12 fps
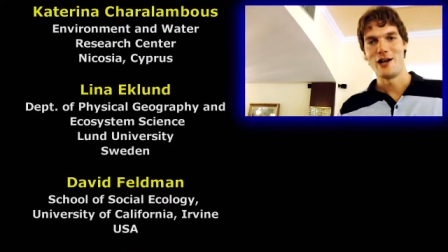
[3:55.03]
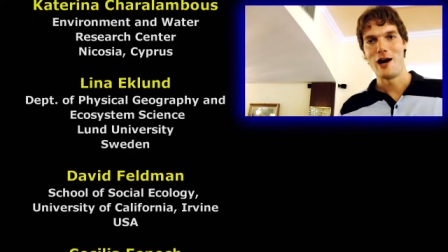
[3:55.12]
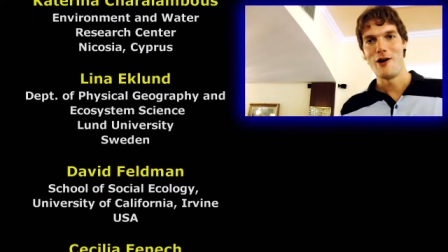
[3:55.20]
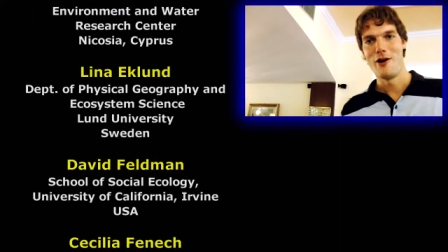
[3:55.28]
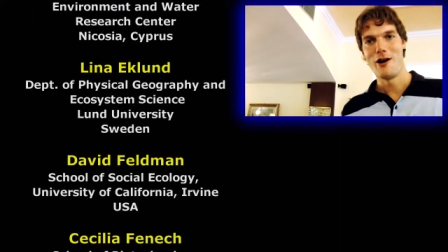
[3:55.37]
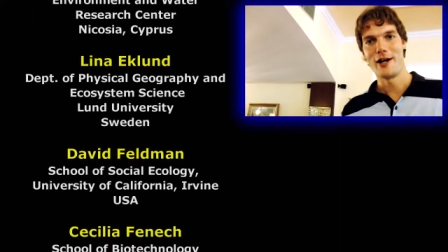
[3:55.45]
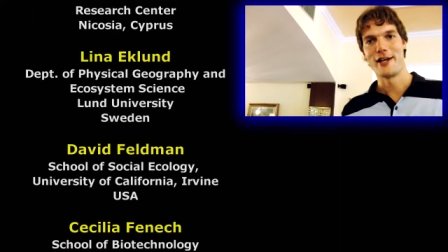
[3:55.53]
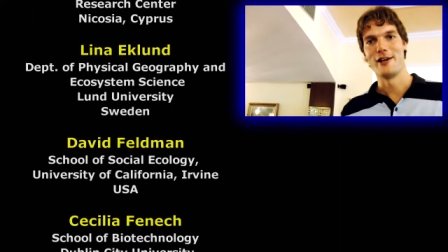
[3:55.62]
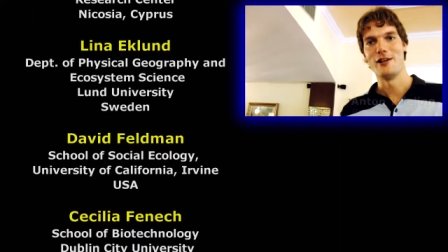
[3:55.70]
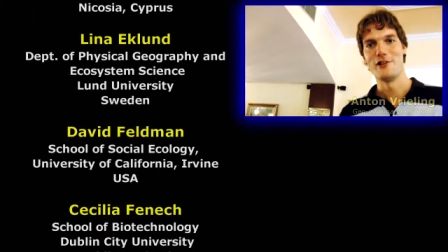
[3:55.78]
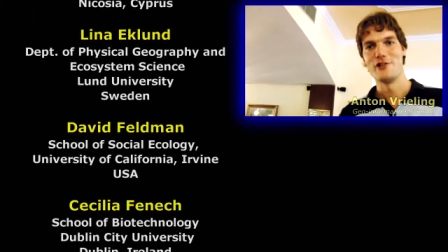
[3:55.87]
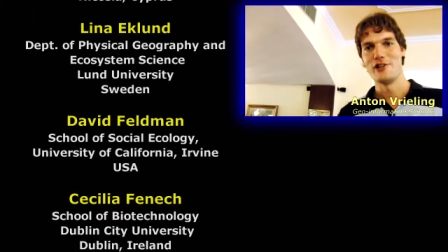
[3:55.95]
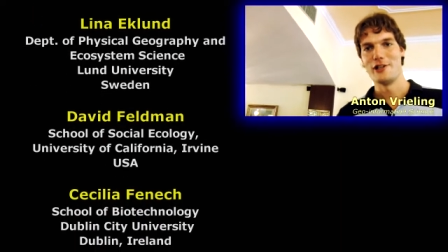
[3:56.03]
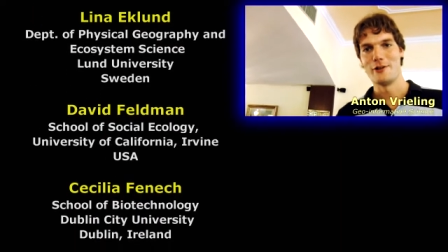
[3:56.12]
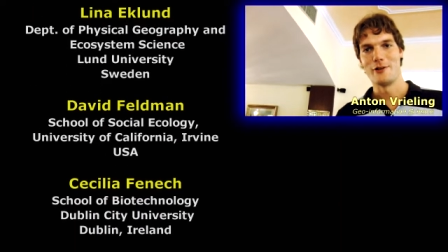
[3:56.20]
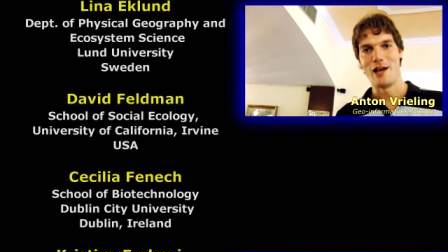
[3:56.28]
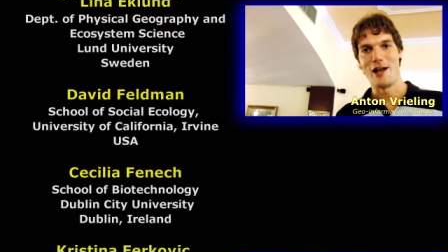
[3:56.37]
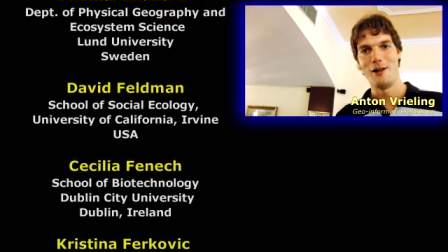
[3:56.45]
on how archaeology
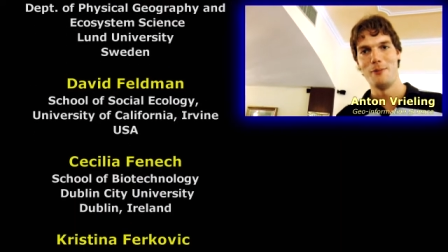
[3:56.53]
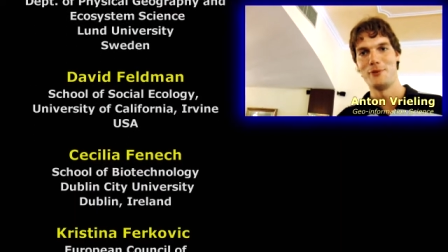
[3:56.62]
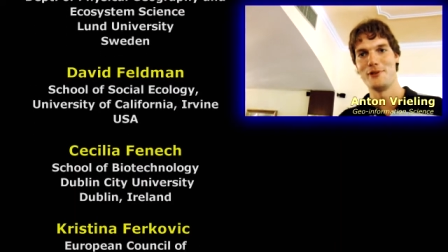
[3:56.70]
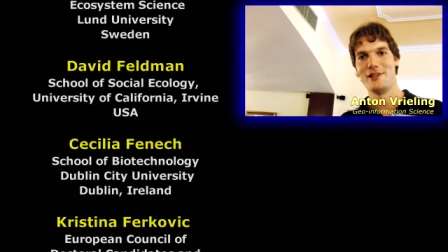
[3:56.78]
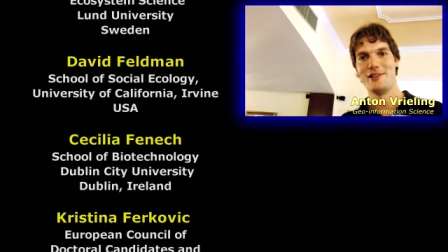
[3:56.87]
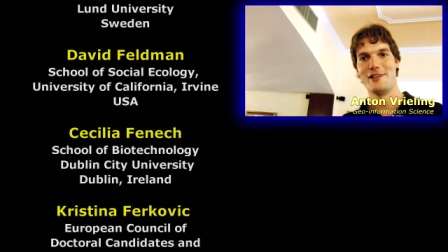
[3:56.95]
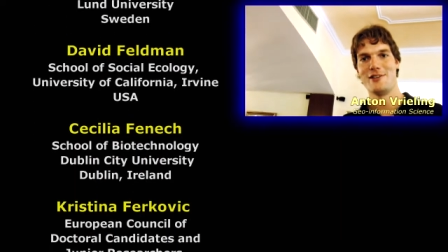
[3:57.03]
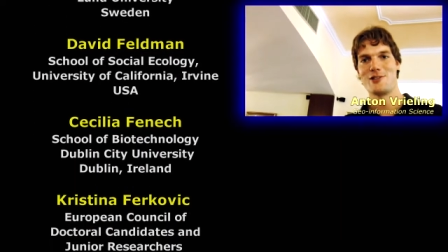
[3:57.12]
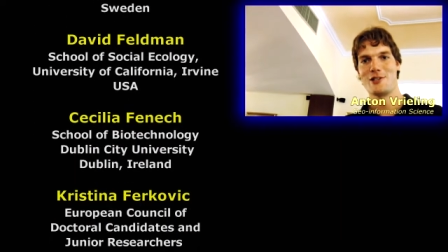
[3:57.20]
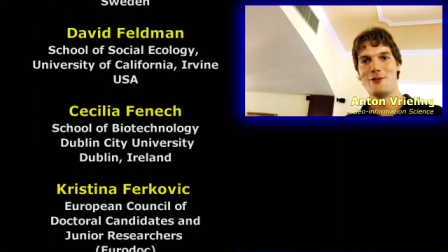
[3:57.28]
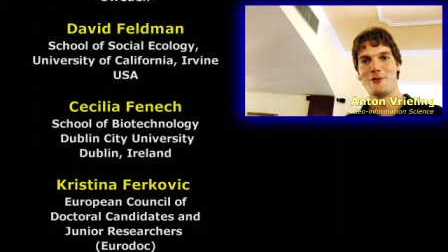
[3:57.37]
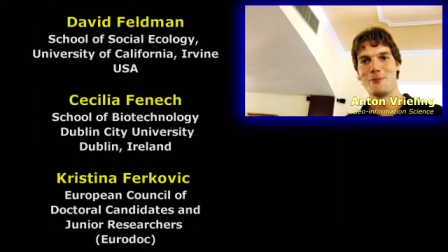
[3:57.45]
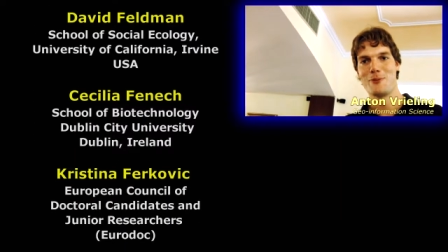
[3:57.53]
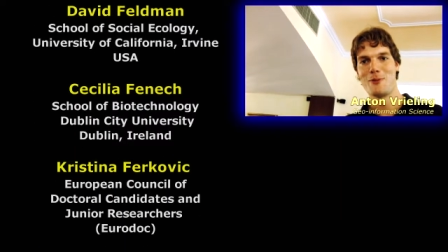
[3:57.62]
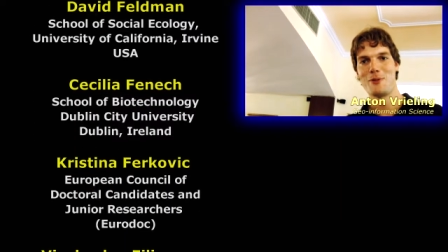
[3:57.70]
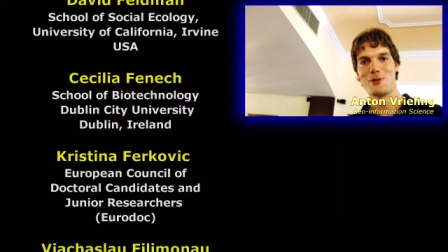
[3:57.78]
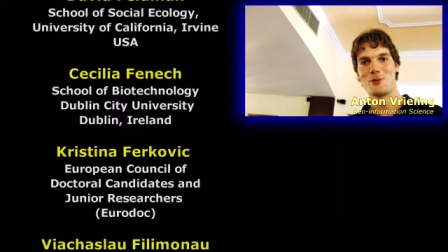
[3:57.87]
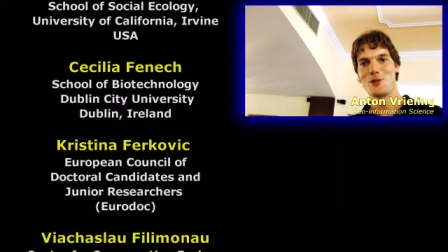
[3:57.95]
could help in, in solving
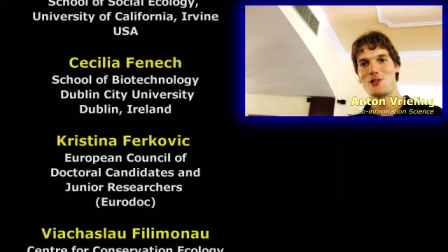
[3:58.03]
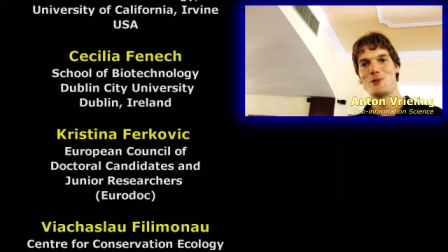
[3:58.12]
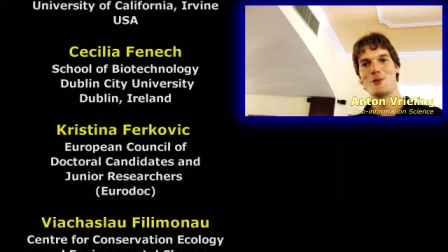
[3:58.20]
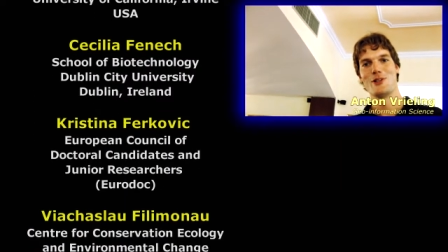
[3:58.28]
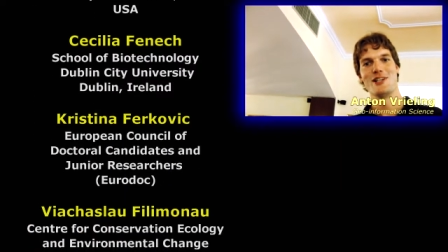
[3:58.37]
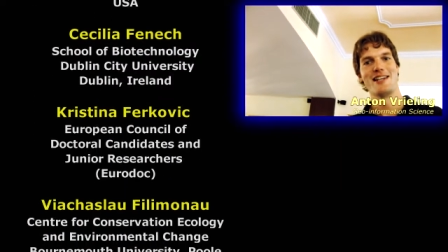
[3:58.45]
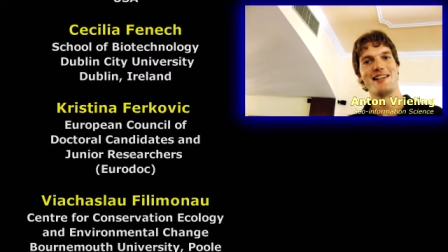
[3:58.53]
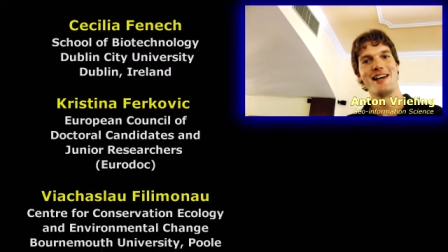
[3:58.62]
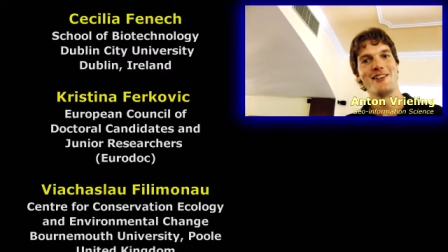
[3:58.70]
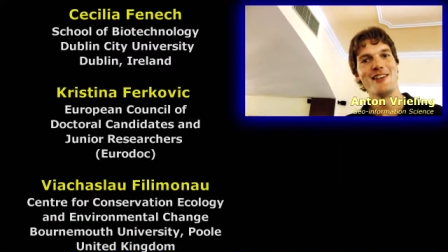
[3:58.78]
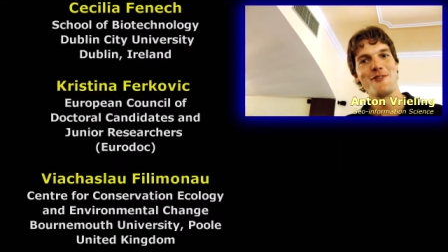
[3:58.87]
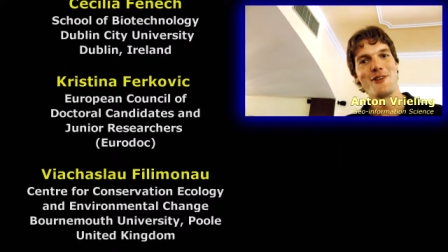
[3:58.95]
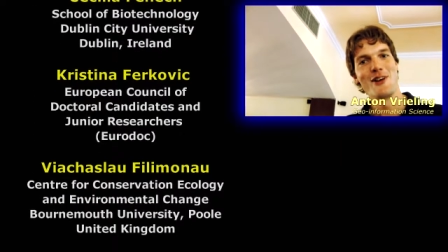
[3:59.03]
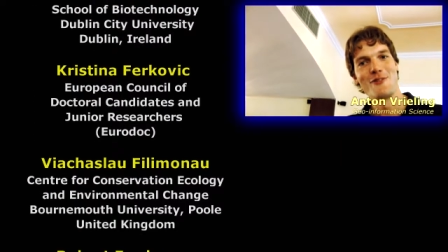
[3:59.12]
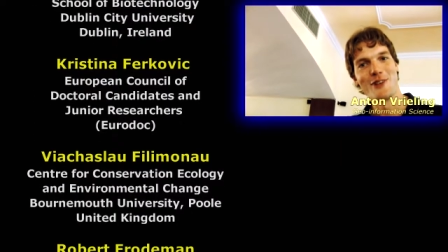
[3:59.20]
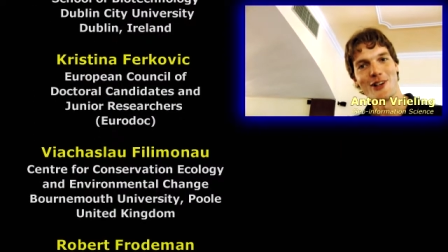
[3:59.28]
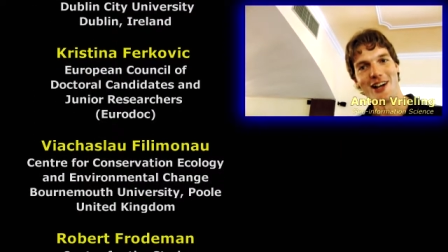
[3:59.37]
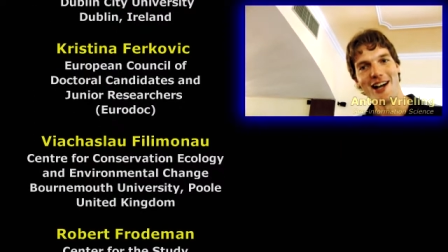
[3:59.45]
problems which would never
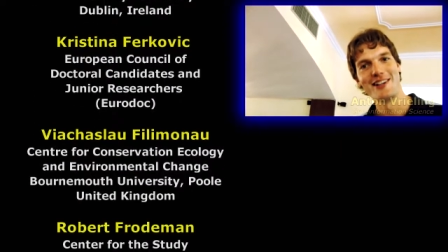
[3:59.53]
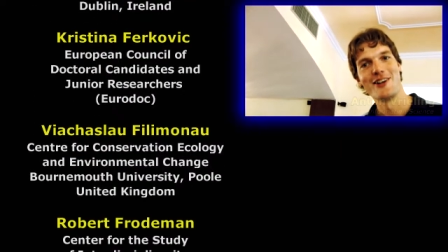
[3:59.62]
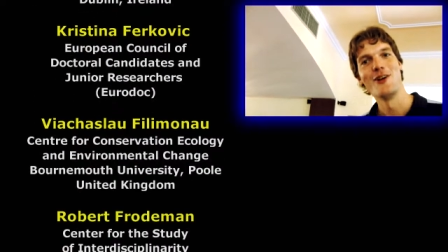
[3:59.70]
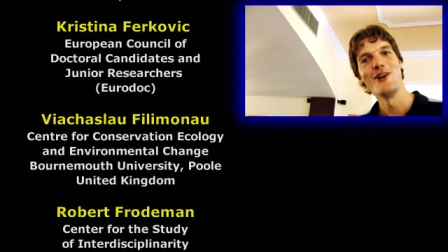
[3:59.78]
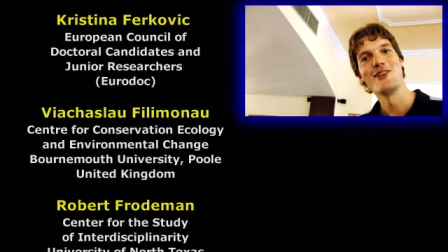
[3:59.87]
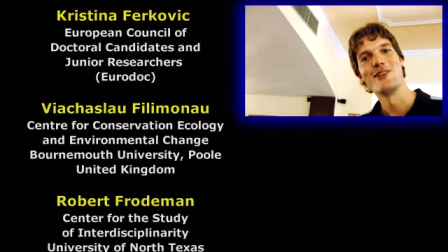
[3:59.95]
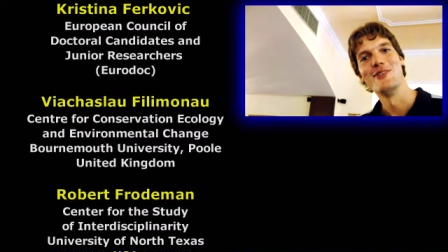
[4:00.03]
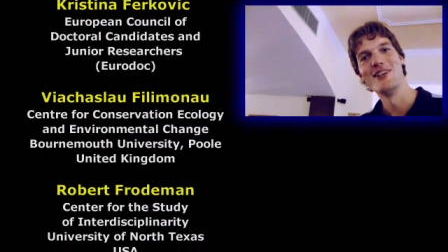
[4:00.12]
have had occurred to